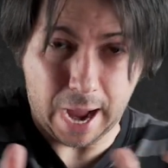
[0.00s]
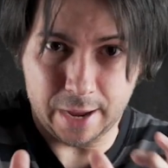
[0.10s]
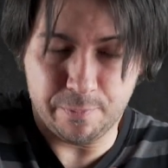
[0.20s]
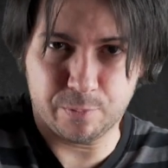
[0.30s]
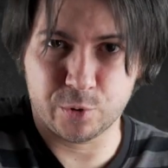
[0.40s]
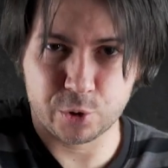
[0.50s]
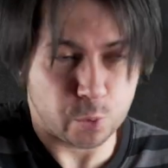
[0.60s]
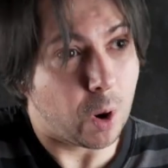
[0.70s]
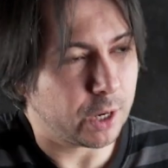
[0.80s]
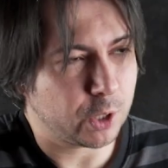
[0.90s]
I
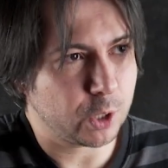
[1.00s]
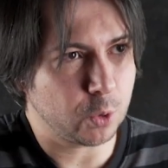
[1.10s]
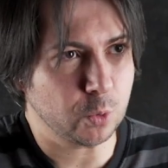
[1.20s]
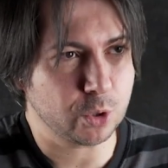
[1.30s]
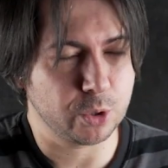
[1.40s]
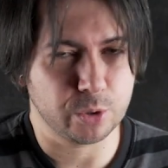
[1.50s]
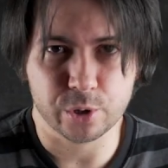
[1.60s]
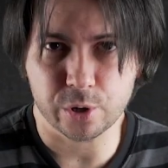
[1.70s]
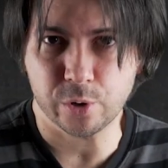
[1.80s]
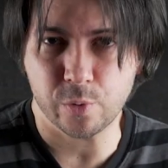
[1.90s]
tried to
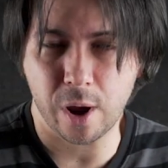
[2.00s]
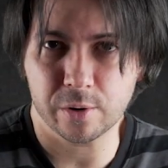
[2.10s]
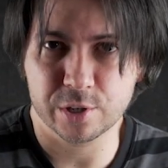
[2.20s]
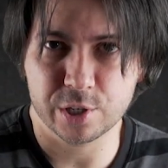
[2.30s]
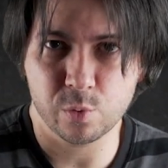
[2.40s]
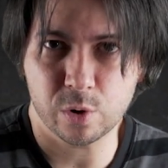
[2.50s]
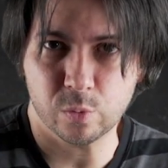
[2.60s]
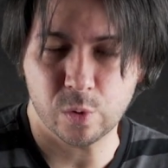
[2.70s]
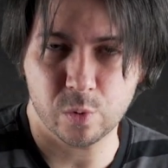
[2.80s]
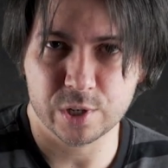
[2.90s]
turn around and see
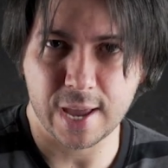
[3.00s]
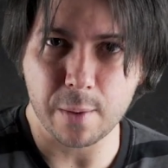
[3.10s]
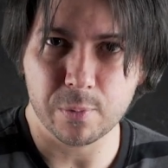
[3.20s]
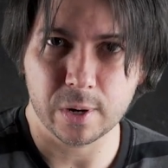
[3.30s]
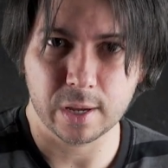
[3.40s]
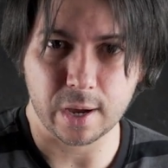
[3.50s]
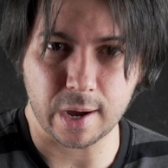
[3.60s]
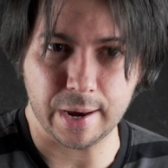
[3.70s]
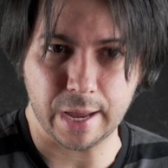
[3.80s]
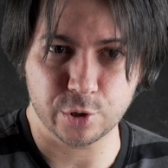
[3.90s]
what was happening,
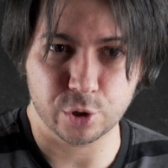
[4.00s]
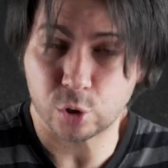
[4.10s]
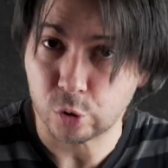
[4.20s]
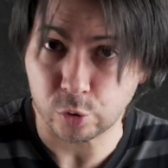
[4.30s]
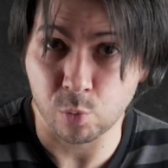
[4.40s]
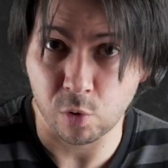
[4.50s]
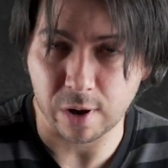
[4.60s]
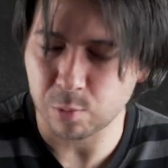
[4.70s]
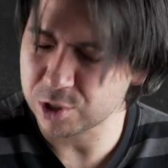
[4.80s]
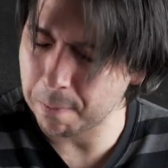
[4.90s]
and I just couldn't move.
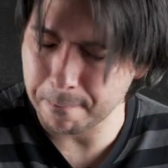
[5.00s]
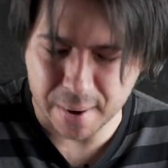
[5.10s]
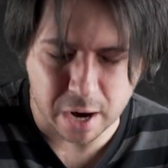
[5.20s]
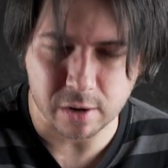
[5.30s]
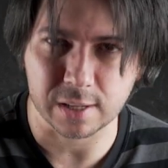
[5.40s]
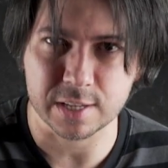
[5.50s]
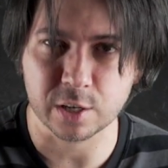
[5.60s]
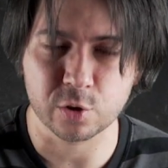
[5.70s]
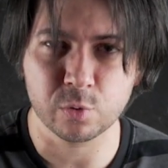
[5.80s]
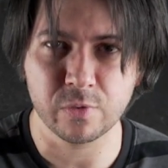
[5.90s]
I was
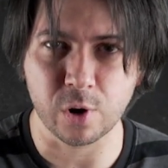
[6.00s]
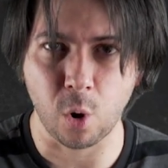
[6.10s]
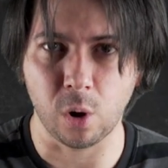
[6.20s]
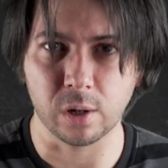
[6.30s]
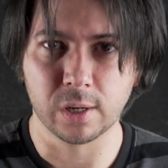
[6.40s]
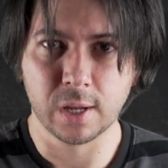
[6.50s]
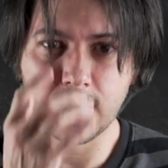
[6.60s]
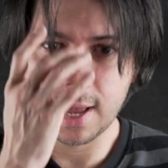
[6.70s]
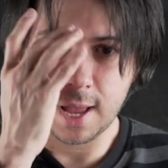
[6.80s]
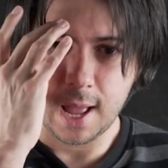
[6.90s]
paralyzed. I couldn't move at all.
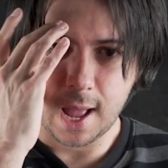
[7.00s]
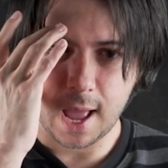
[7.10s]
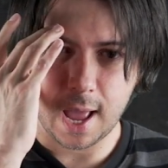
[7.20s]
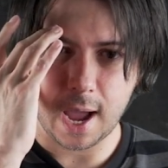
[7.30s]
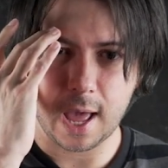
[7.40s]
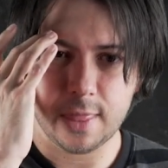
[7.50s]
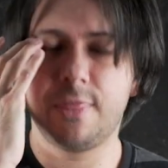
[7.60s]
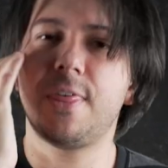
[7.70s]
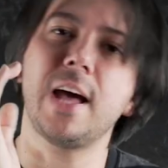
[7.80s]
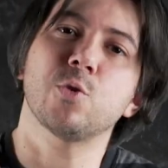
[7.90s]

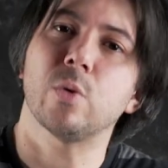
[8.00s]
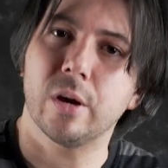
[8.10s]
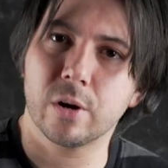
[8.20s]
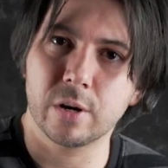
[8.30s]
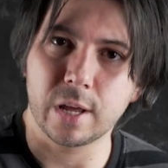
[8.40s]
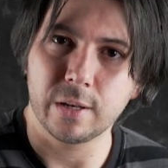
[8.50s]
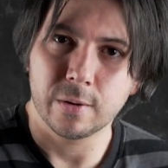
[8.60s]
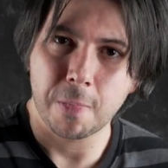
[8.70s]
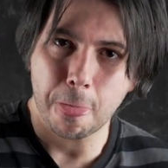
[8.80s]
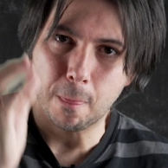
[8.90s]
And that's when I heard it,
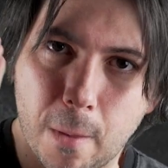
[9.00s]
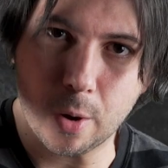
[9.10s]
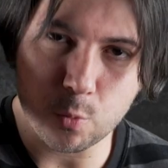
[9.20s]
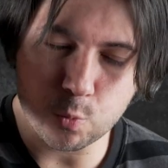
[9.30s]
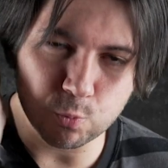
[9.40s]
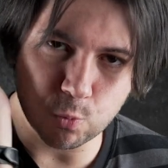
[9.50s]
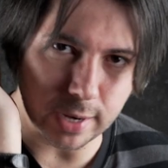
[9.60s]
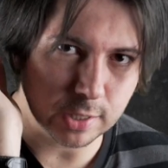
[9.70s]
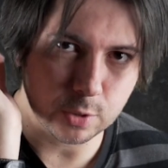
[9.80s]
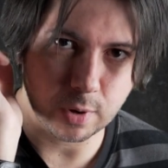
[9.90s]

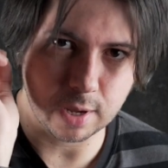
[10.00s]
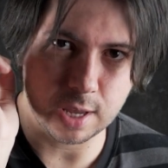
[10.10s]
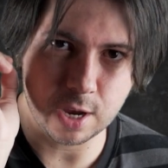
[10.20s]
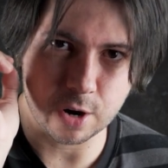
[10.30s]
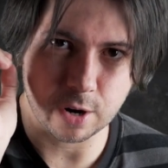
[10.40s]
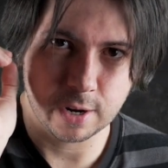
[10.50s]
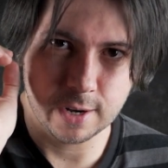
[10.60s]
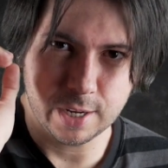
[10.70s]
right to my ear.